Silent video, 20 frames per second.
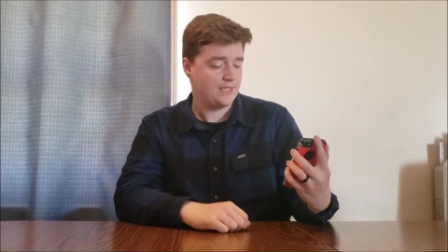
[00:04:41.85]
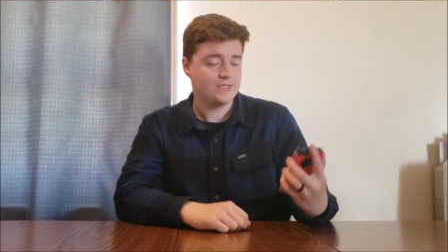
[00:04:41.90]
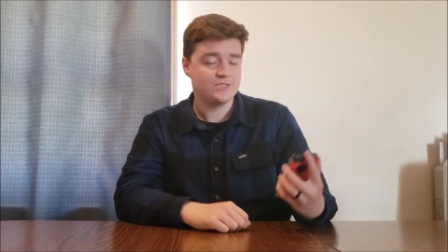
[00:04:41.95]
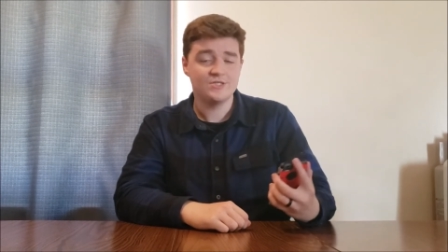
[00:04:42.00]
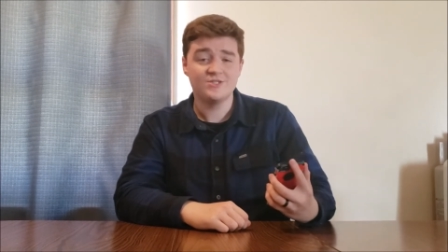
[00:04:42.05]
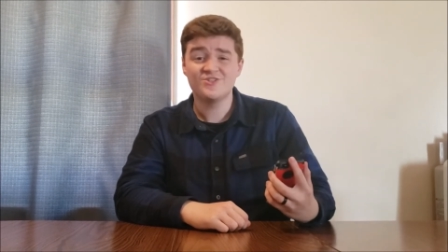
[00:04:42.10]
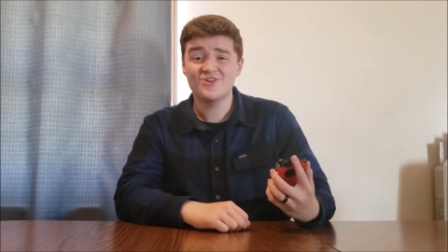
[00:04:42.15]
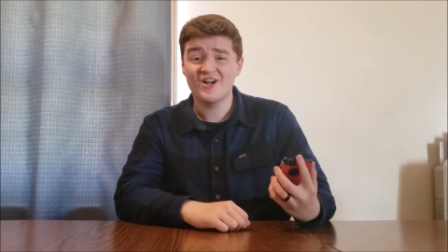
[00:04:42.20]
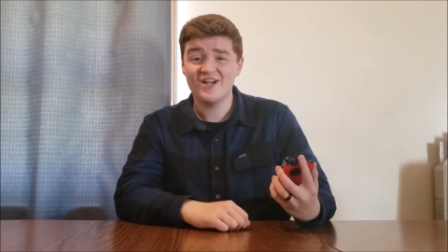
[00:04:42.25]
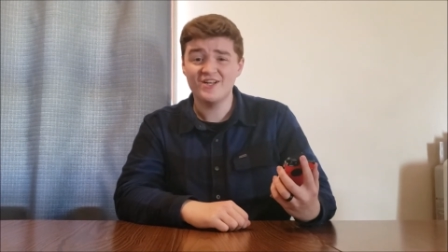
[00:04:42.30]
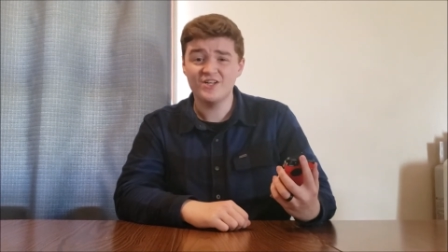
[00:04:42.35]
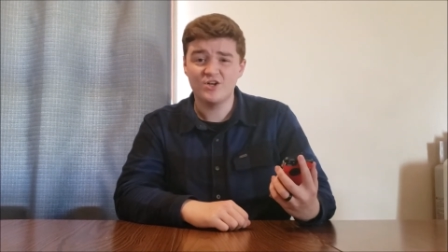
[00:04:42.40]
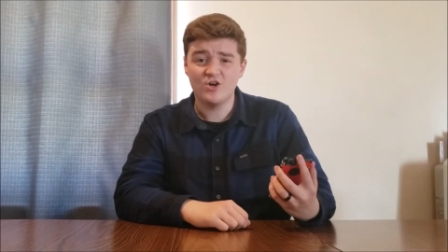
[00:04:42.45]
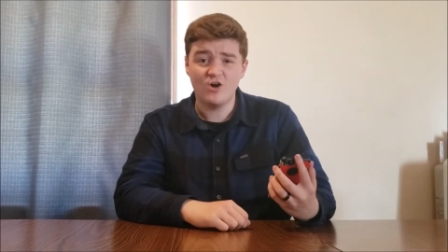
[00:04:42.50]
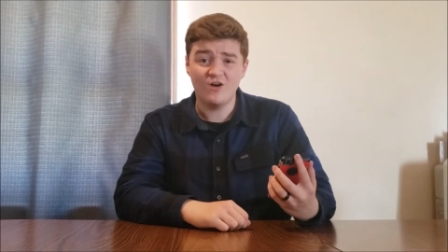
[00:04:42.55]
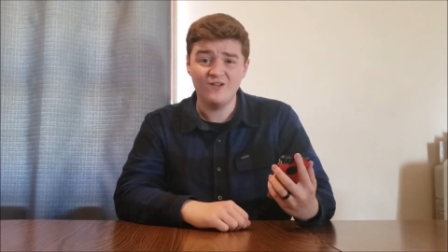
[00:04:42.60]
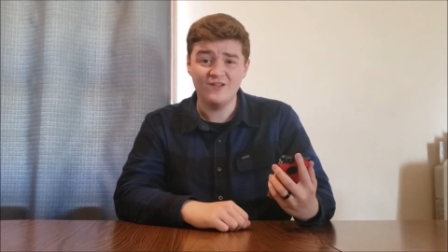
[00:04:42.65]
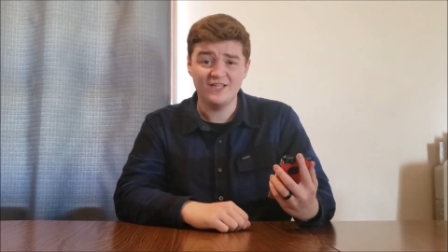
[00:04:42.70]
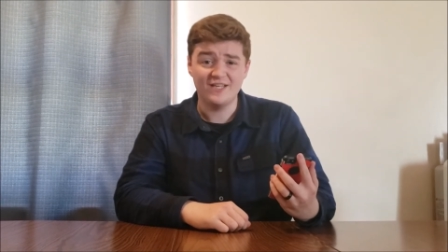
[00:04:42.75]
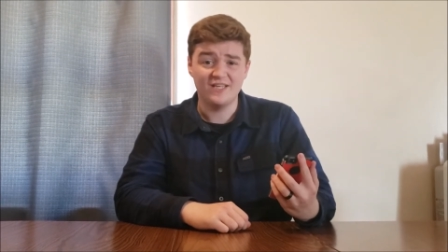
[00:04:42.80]
She's trying to
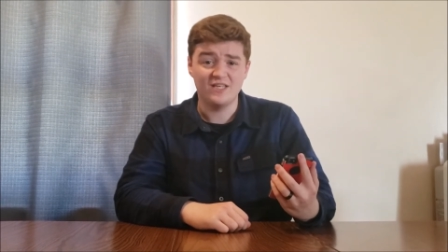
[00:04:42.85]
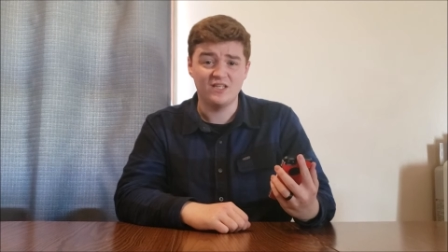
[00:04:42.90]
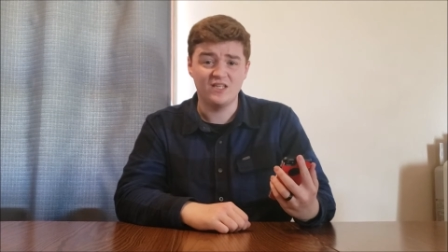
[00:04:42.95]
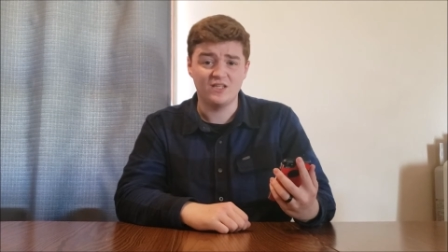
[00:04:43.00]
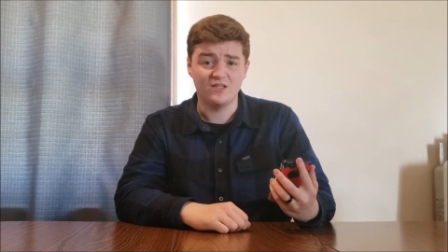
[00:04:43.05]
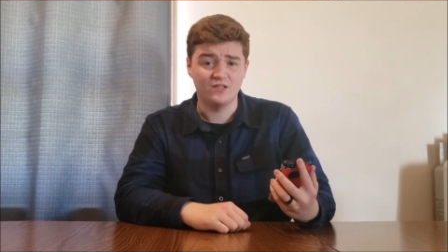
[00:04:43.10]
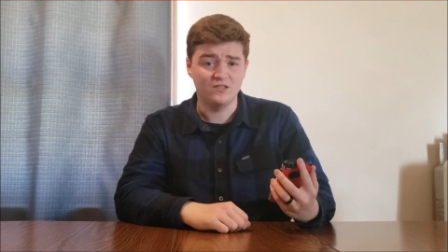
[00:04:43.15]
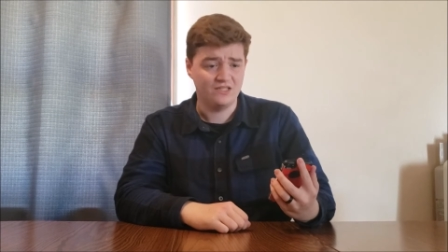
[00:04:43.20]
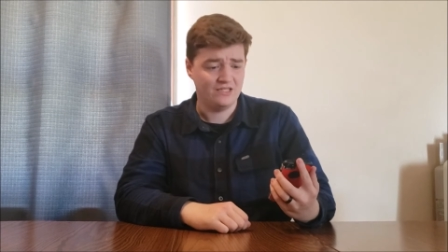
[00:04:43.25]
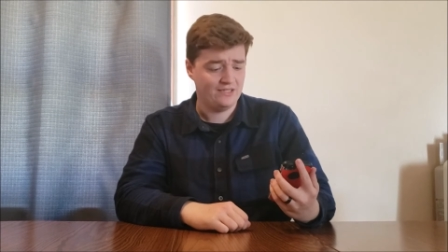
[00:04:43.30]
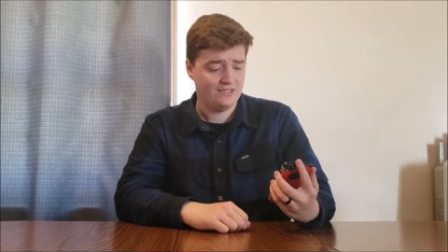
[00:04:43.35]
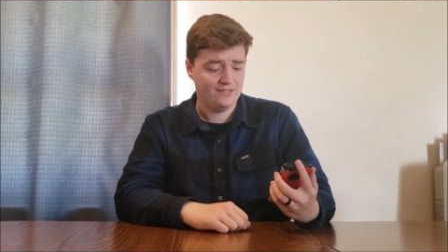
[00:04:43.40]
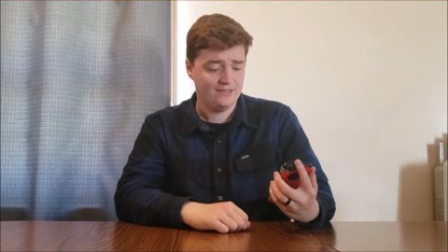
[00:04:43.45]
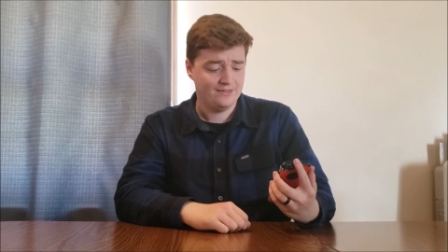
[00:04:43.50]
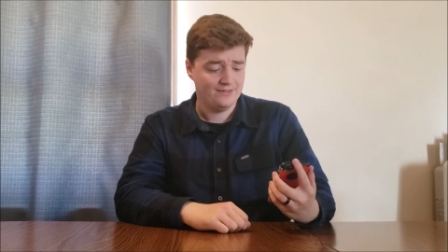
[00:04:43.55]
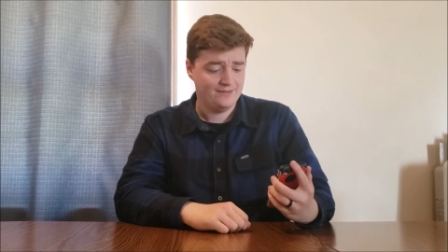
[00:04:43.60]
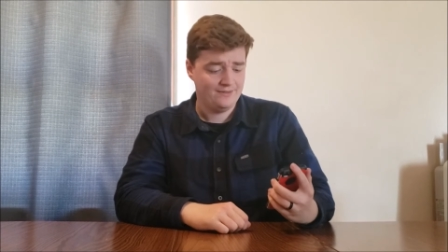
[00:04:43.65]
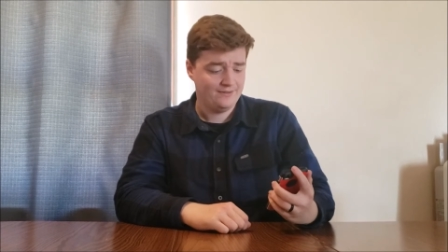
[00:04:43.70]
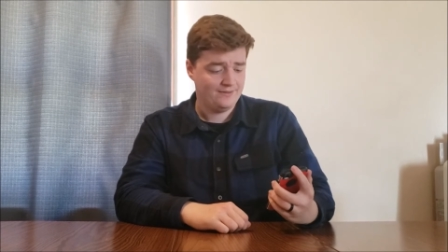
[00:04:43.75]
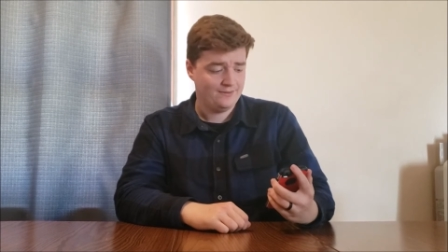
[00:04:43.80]
call again,
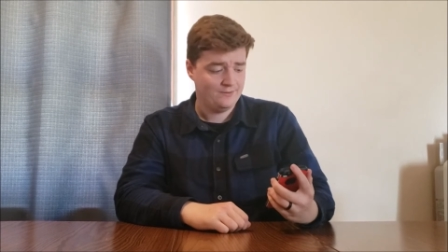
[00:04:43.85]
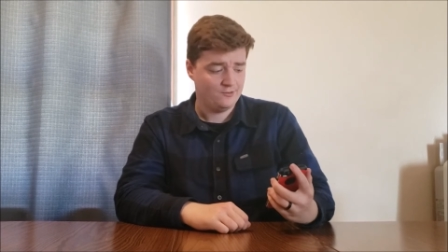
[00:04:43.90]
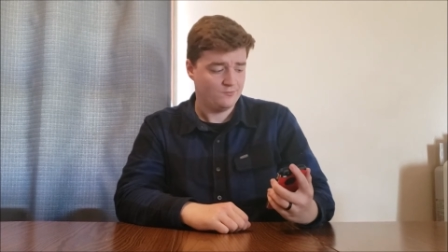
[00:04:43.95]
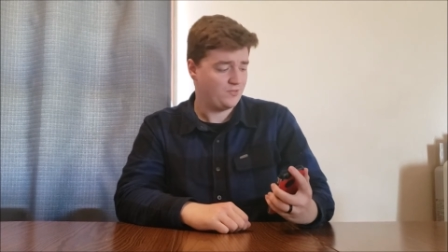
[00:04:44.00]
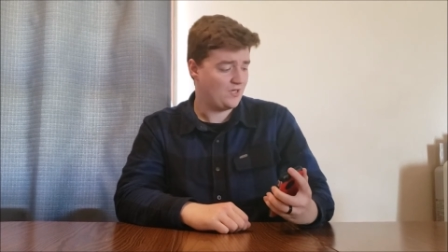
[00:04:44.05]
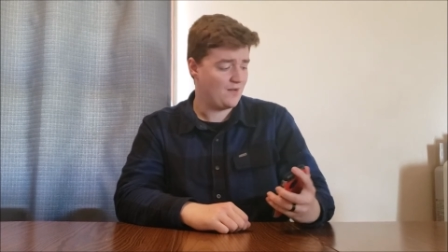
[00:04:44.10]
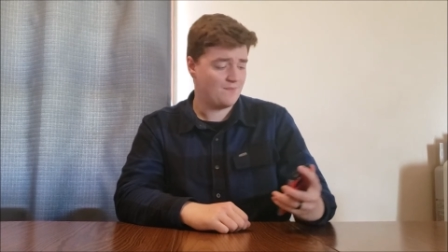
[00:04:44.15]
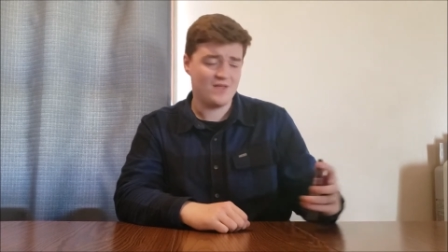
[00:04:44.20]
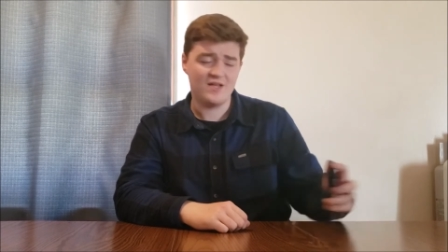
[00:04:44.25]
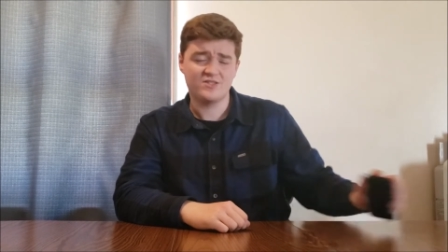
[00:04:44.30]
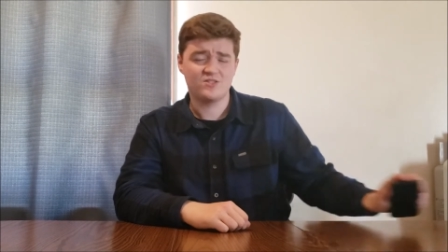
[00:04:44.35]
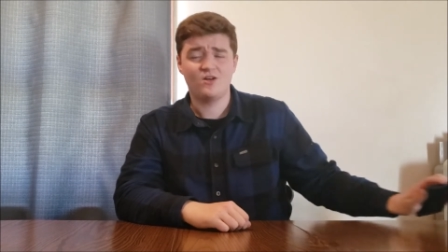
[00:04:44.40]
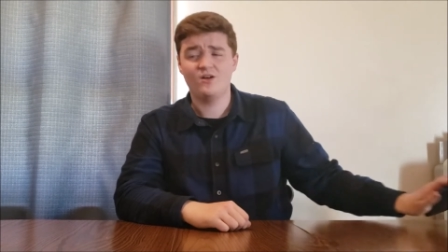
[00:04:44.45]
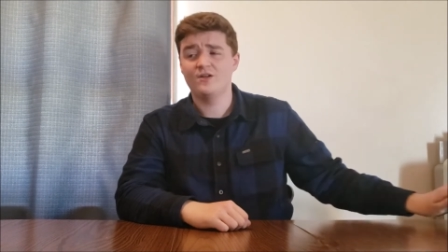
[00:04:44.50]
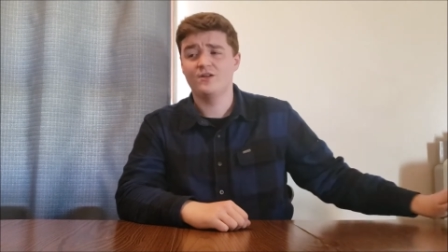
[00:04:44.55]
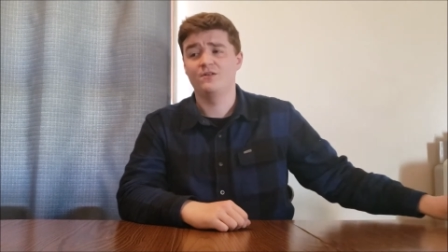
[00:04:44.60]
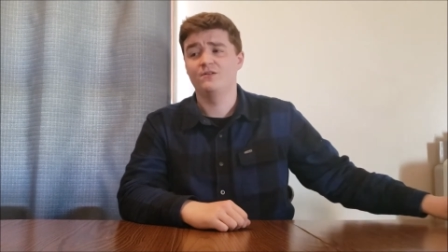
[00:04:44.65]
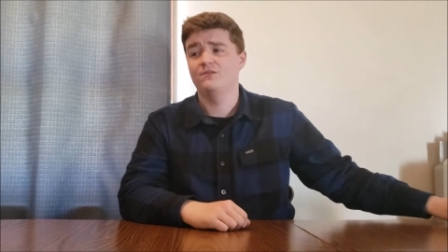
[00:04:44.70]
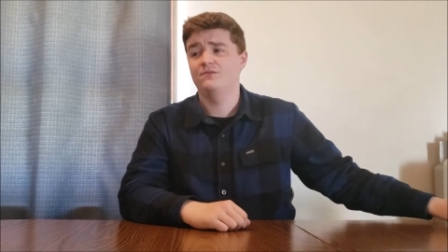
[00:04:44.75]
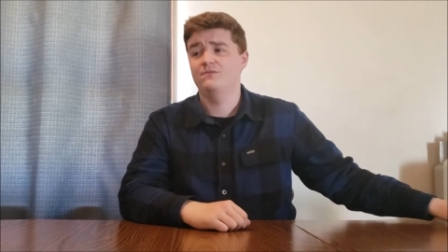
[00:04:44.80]
but I'm not
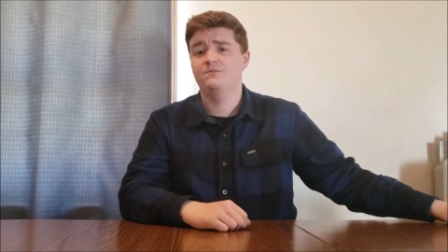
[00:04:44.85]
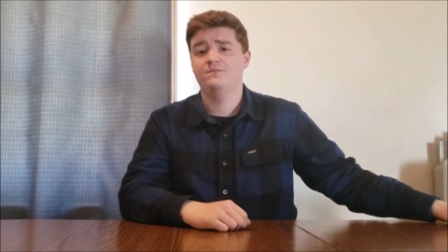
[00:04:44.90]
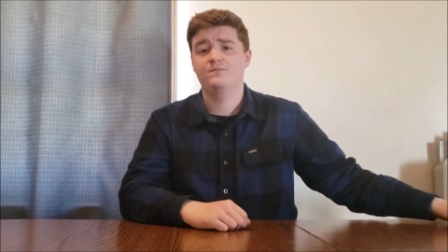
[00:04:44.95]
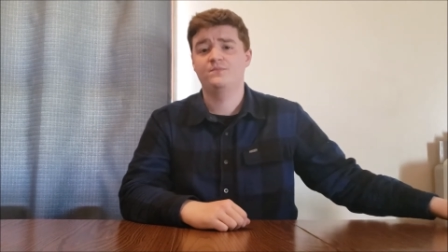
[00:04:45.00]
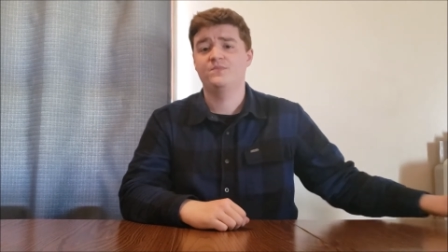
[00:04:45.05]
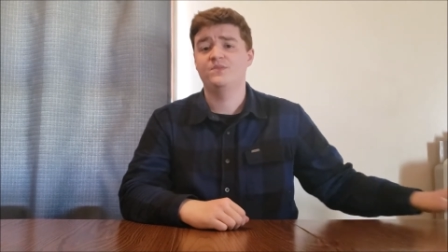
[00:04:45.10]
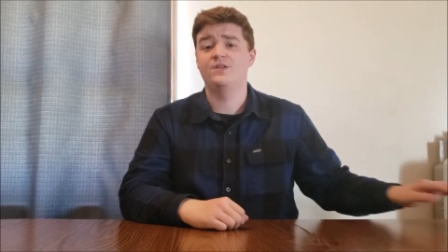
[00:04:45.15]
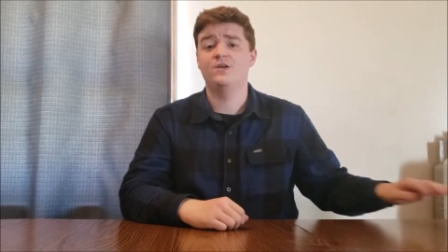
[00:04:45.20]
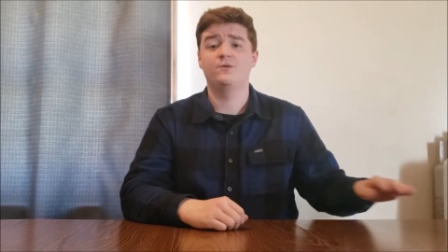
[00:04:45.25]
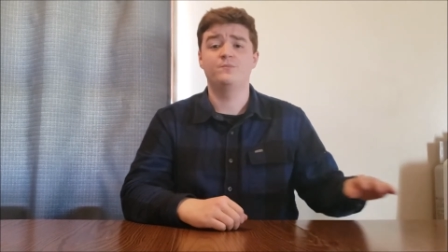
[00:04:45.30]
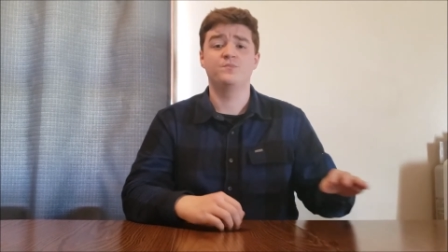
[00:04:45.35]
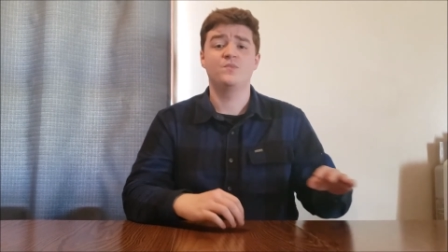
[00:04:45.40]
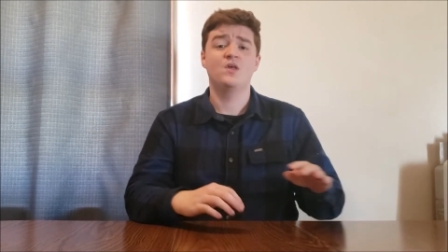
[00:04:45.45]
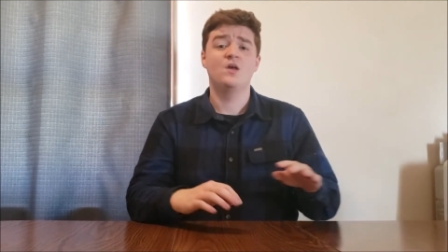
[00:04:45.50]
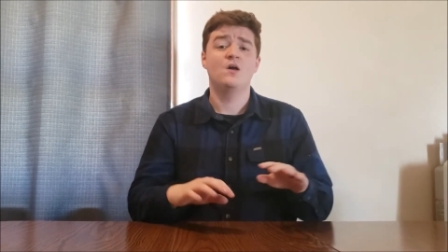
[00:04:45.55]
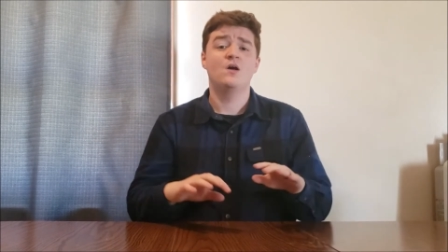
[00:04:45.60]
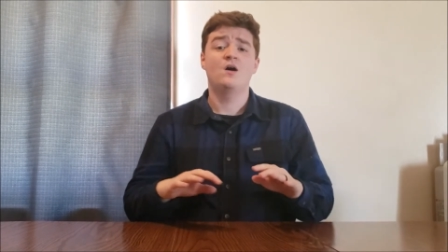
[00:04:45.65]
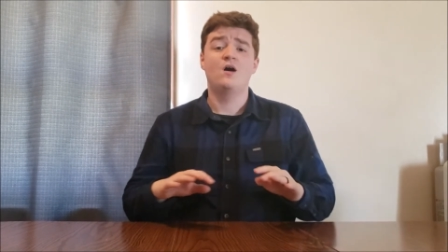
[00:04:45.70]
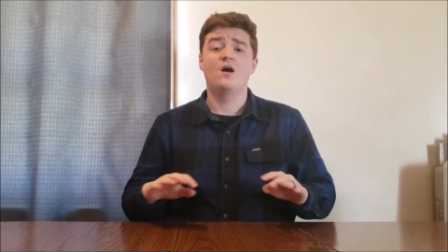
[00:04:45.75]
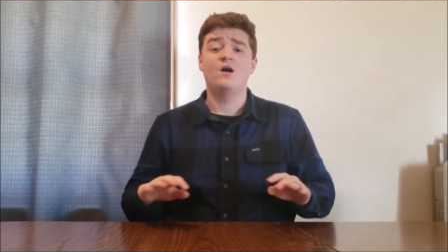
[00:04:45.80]
talking. No.
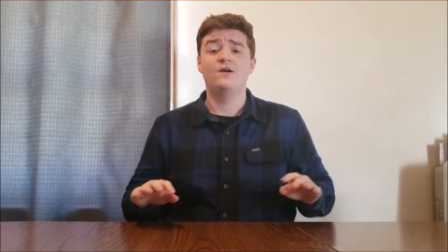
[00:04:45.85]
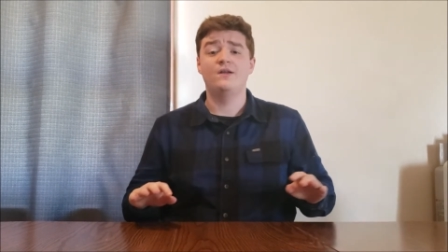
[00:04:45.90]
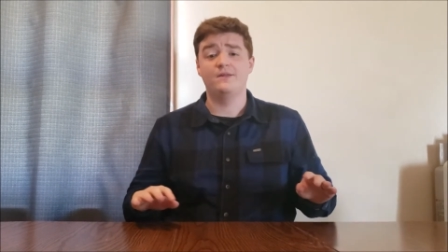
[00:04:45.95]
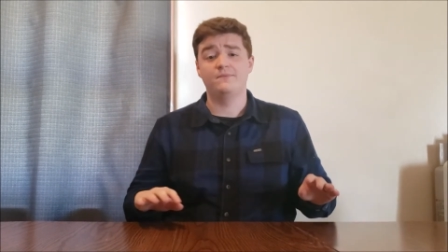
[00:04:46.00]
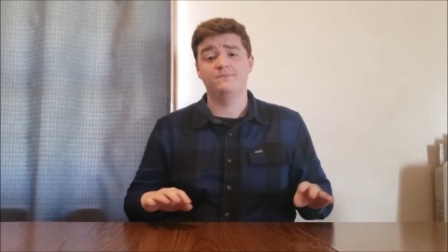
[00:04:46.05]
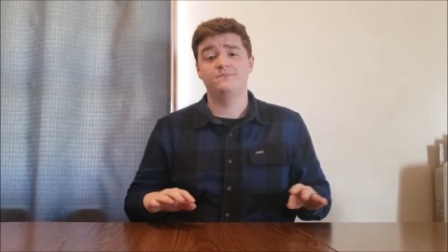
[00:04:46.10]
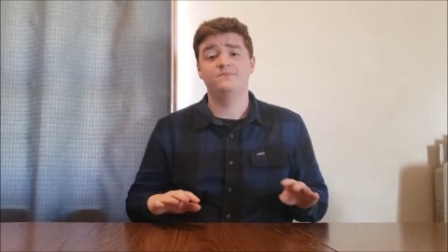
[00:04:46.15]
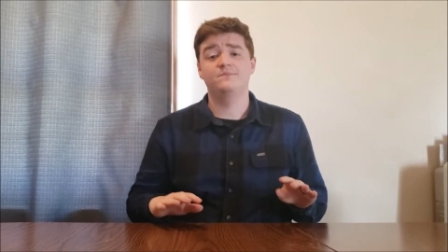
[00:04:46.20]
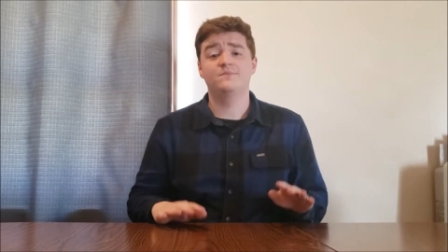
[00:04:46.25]
All right.